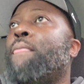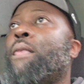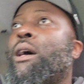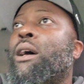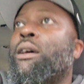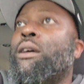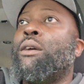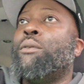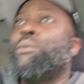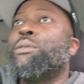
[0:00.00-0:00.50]

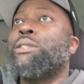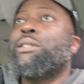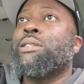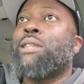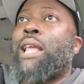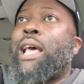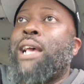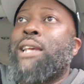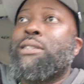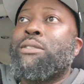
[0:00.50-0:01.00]
Uh, it was
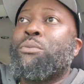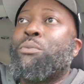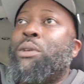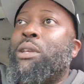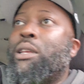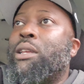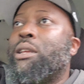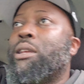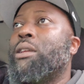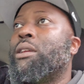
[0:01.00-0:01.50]
his last
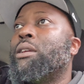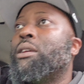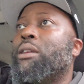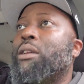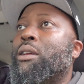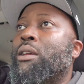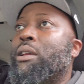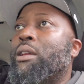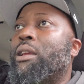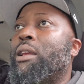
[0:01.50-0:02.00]
week
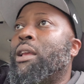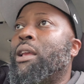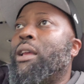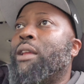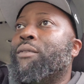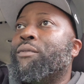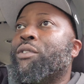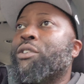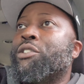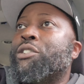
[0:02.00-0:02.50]

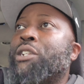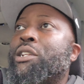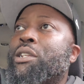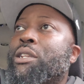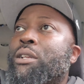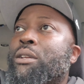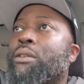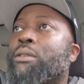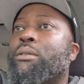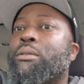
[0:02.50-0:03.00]
in
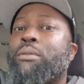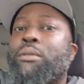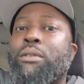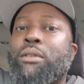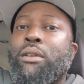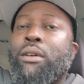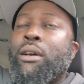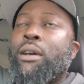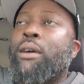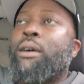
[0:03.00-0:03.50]
Virginia
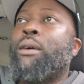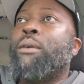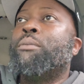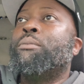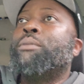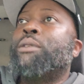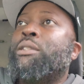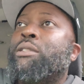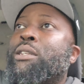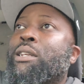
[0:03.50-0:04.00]

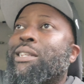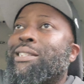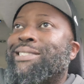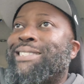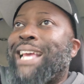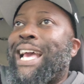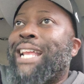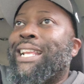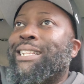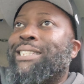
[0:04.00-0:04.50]
um, he took his
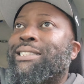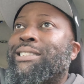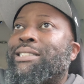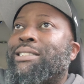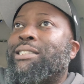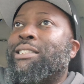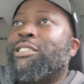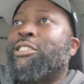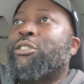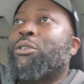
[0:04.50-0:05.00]

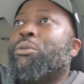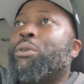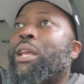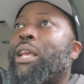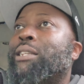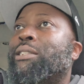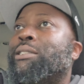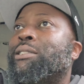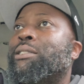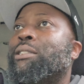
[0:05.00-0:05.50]
talents to
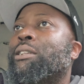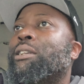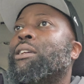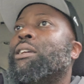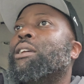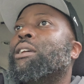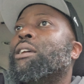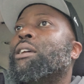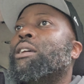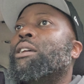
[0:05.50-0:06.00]
showcase,
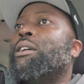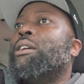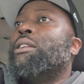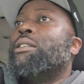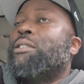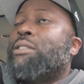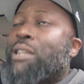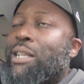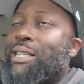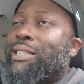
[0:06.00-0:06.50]

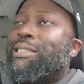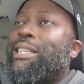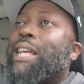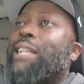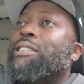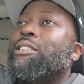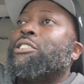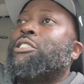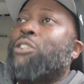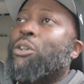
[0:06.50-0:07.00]
took his
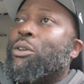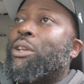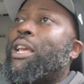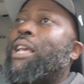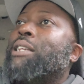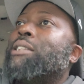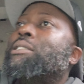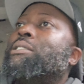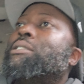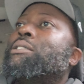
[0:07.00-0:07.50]
talents to
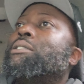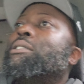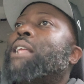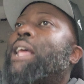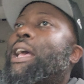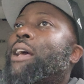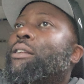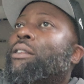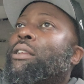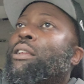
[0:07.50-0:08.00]
showcase
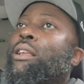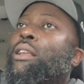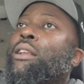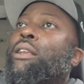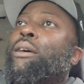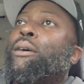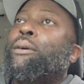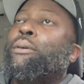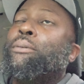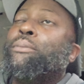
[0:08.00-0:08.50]
down
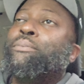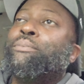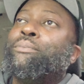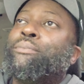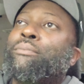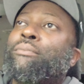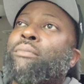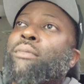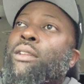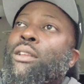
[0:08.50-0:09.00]
in um,
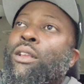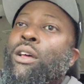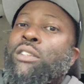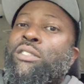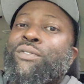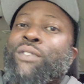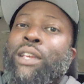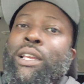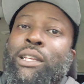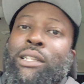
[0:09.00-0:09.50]

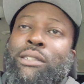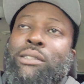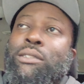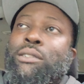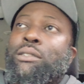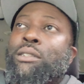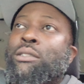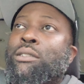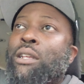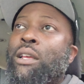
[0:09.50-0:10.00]
Las
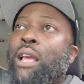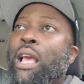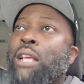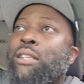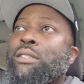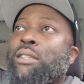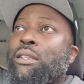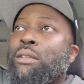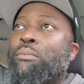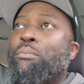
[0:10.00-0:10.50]
Vegas because,
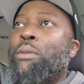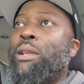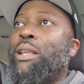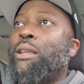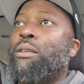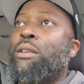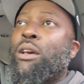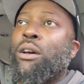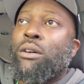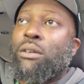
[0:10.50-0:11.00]
as
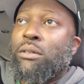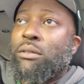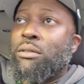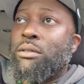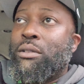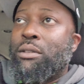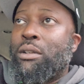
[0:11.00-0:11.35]
many know,